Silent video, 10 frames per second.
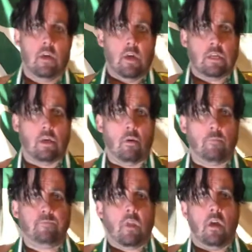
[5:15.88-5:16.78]
So
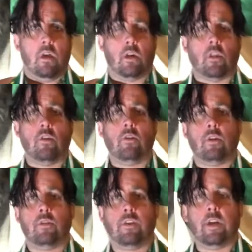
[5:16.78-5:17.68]
another
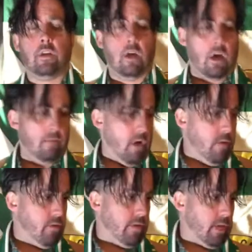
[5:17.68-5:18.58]
thing I
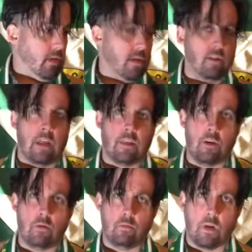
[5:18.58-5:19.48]
was thinking, because it's
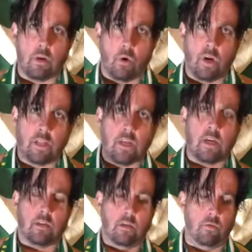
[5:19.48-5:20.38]
so annoying that
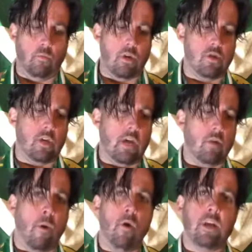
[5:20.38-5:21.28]
you once you get
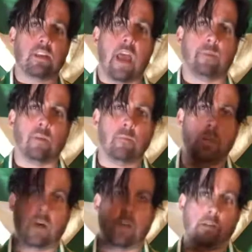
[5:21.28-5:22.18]
your Pogie stamps and
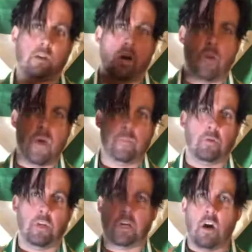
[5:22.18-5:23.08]
you got to call
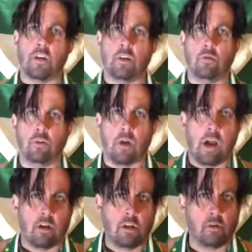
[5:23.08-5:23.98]
people, they call you and
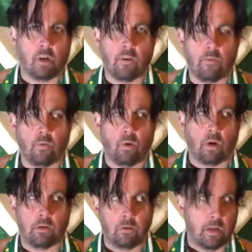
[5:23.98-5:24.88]
are you looking for work?
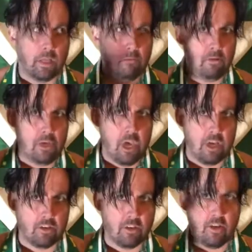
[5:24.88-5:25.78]
And you're like,
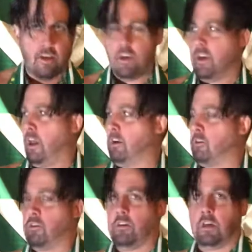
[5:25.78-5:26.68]
yes. And
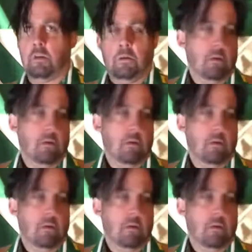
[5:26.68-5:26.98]
it's like,